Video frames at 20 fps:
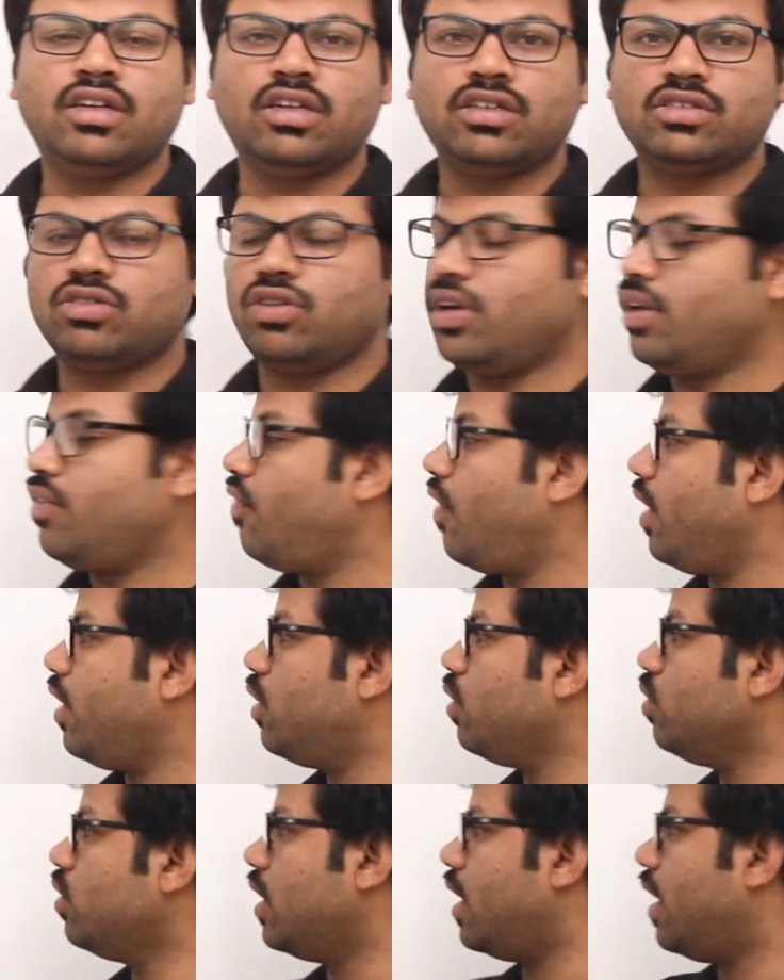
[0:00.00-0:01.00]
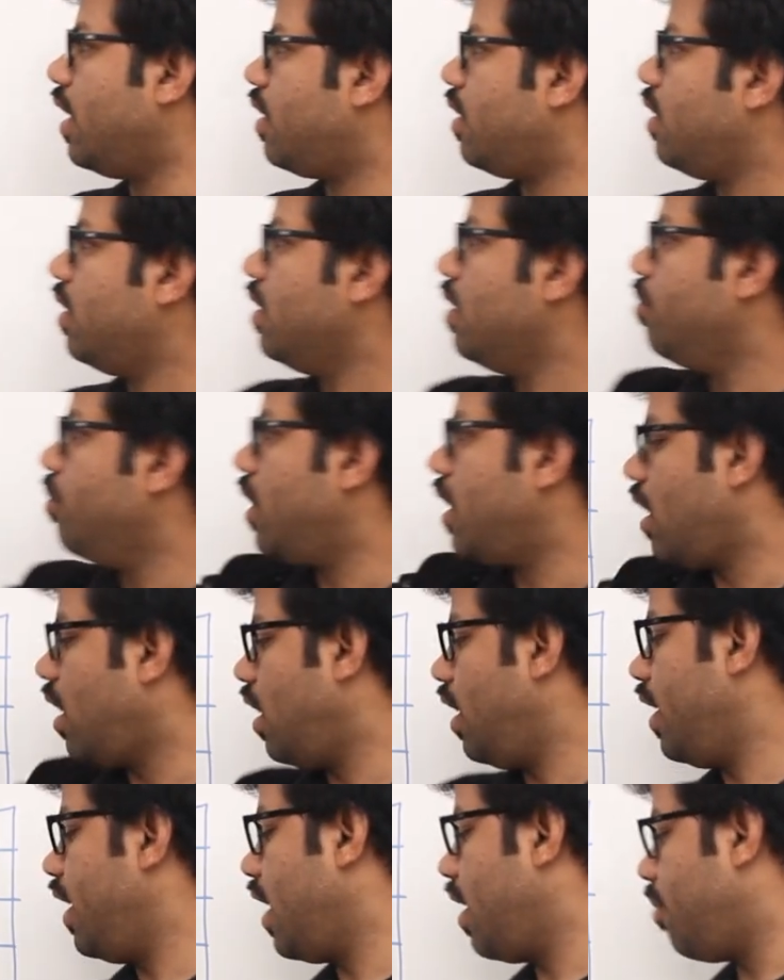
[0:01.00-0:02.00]
So if I do that, but
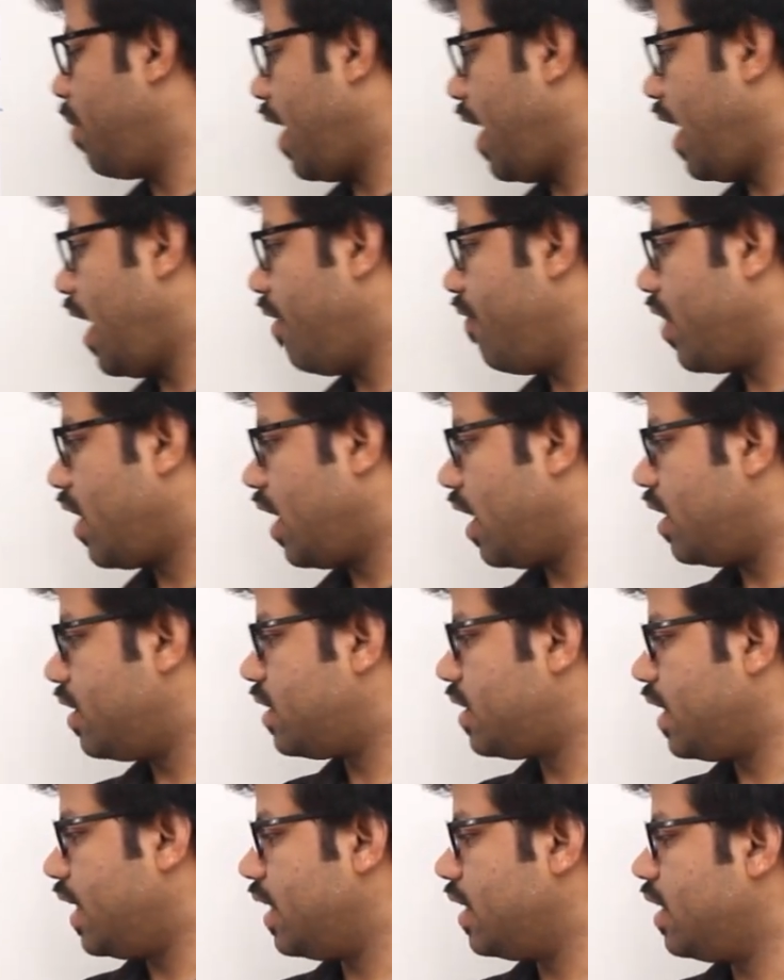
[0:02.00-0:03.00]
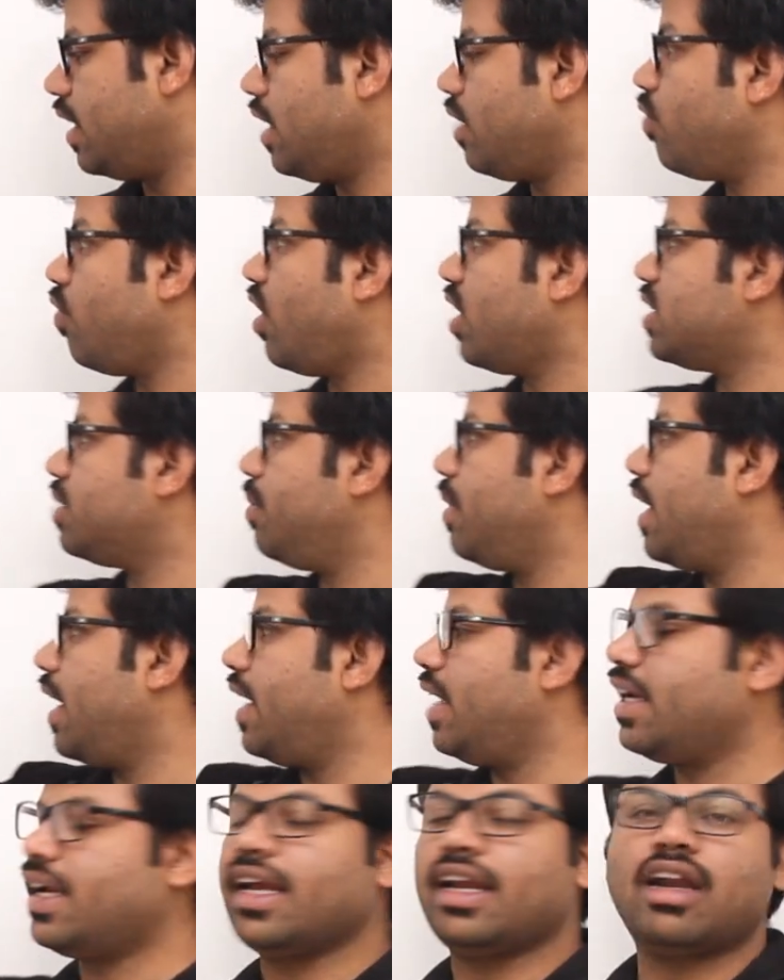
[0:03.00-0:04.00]
already I have a constraint that watchman
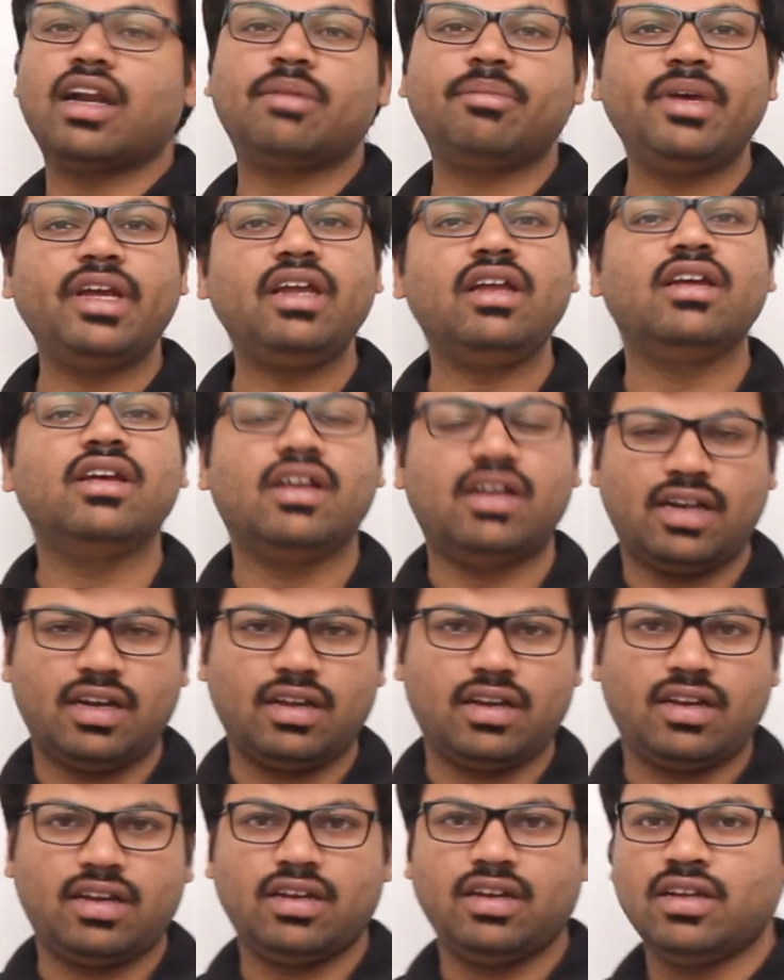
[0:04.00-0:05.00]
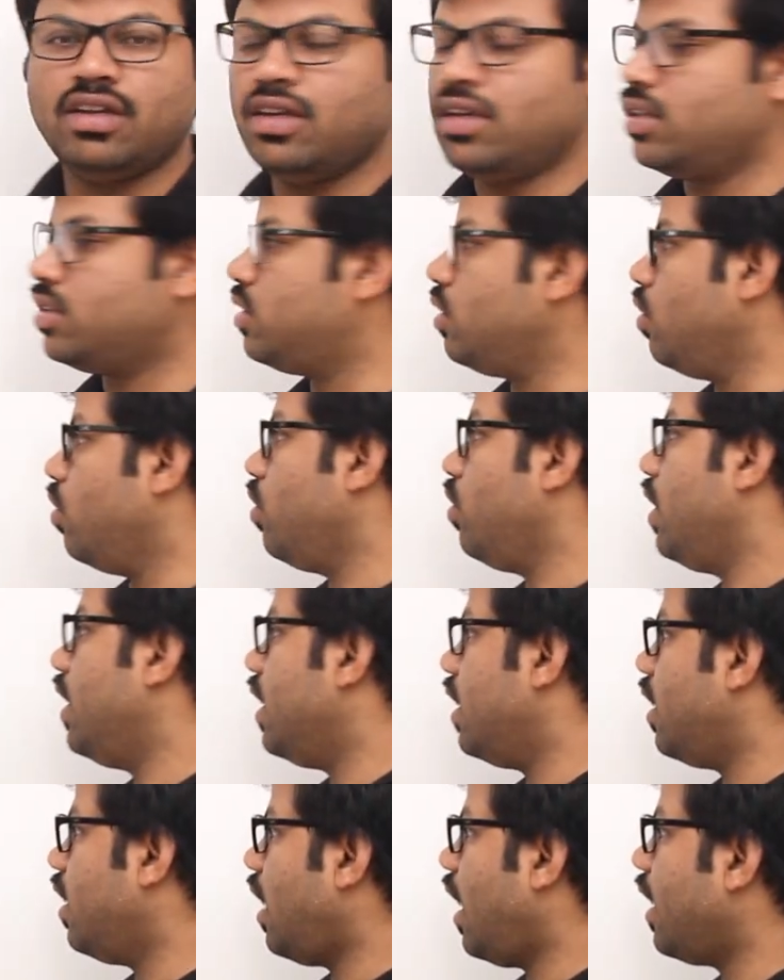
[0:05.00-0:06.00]
ID cannot be null. So
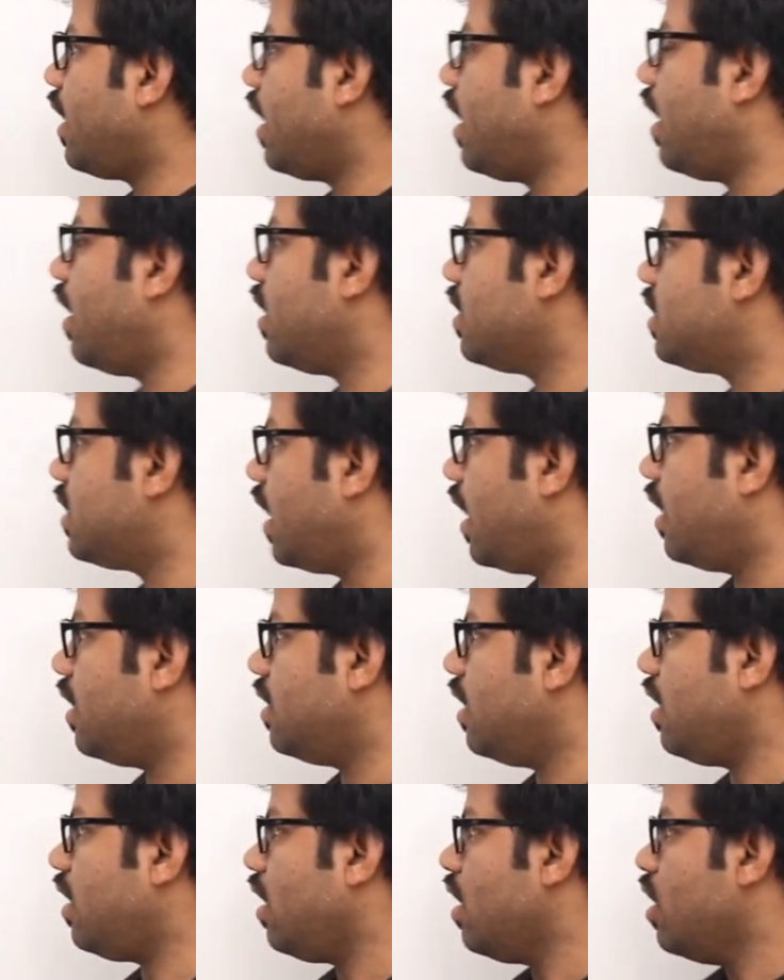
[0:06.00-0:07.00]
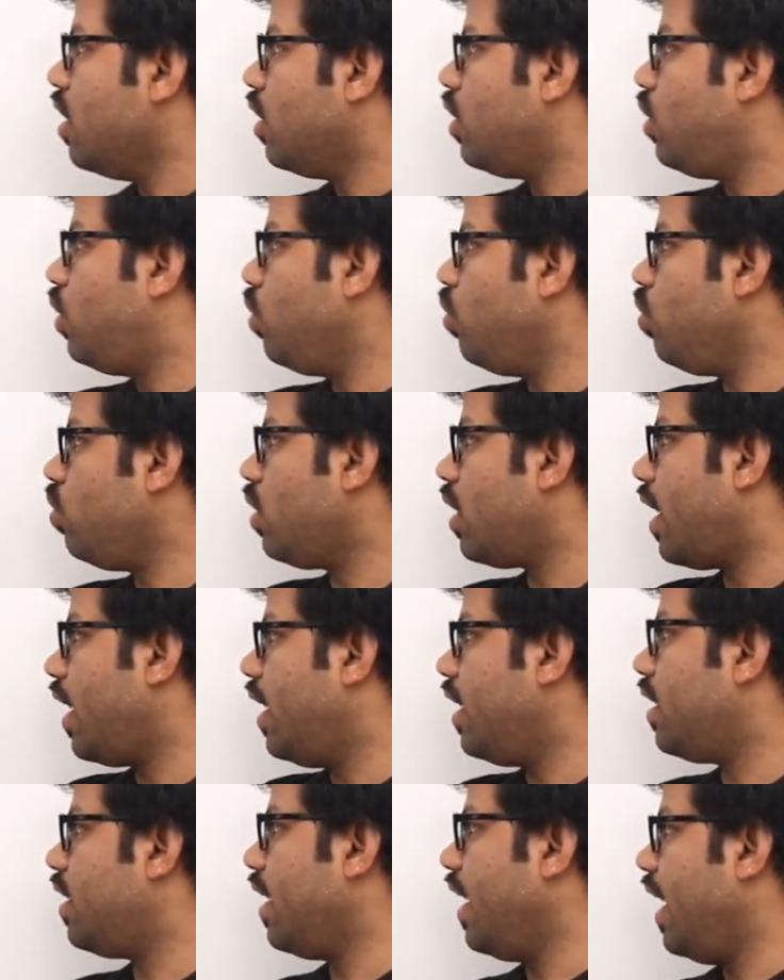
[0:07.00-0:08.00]
here I can understand that to
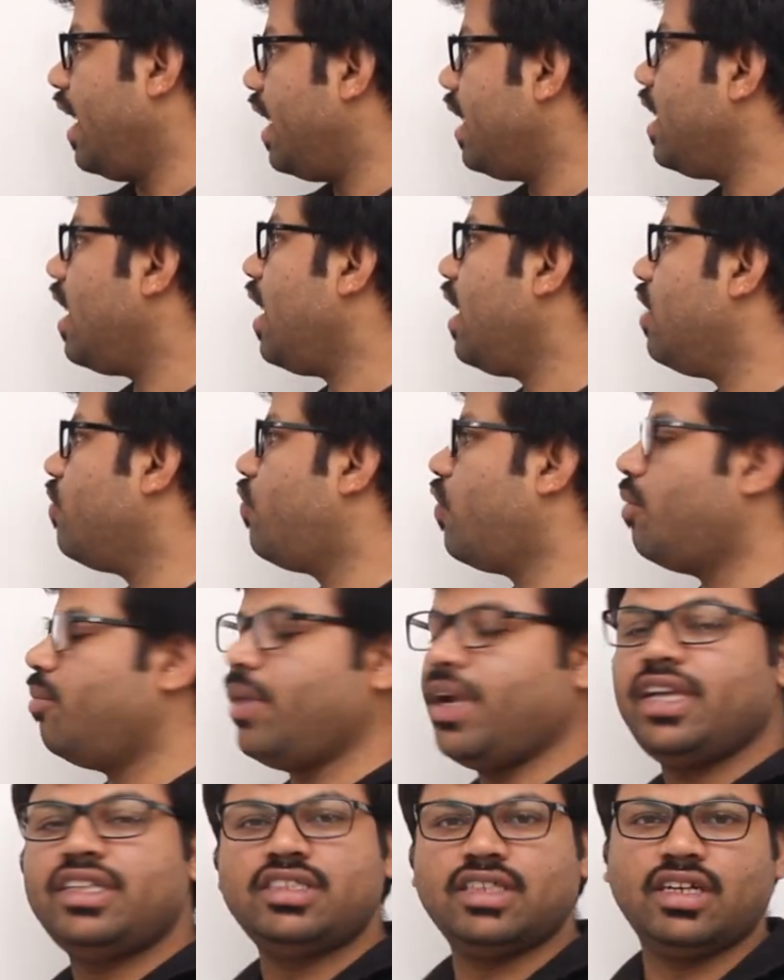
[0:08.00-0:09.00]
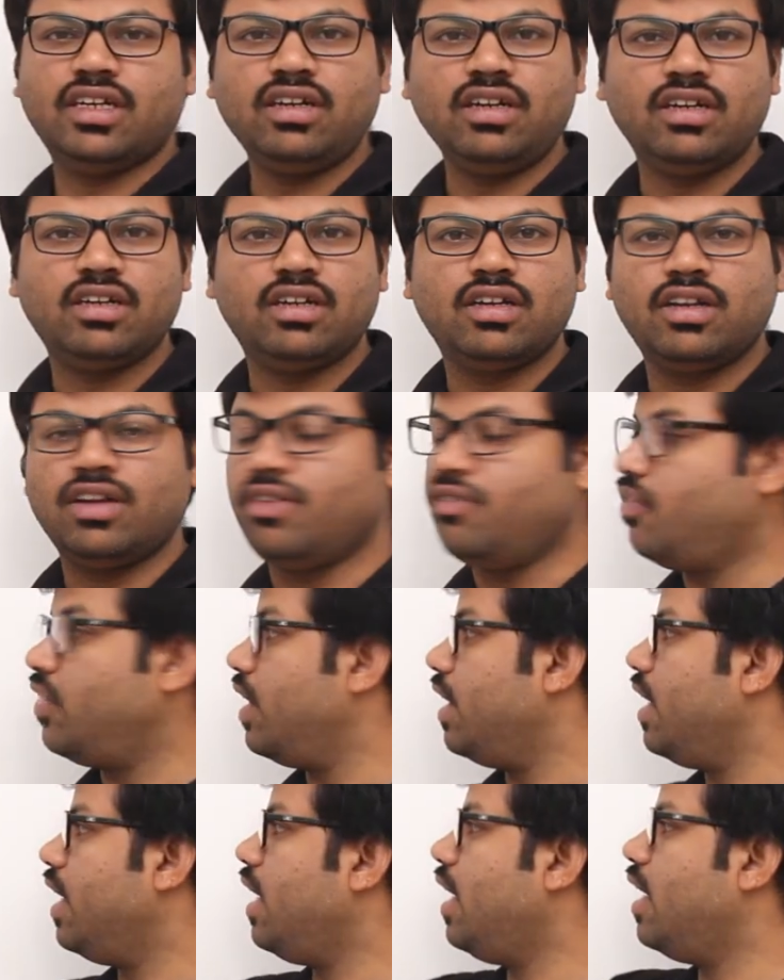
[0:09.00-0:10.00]
write area information,
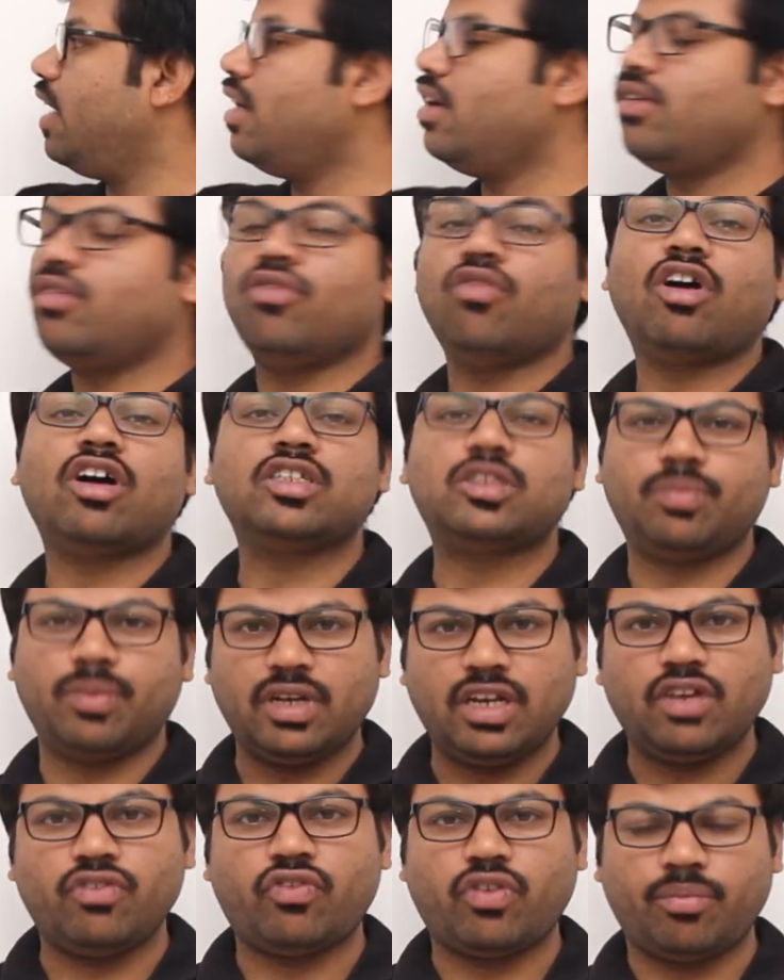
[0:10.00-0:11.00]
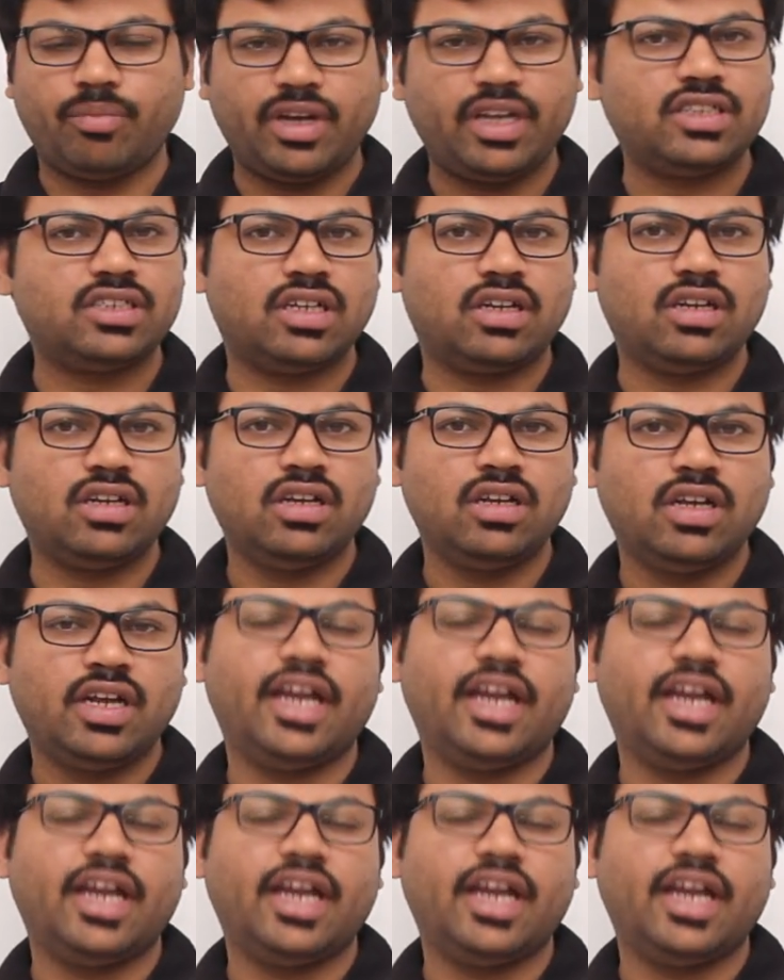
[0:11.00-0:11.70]
we need watchman information.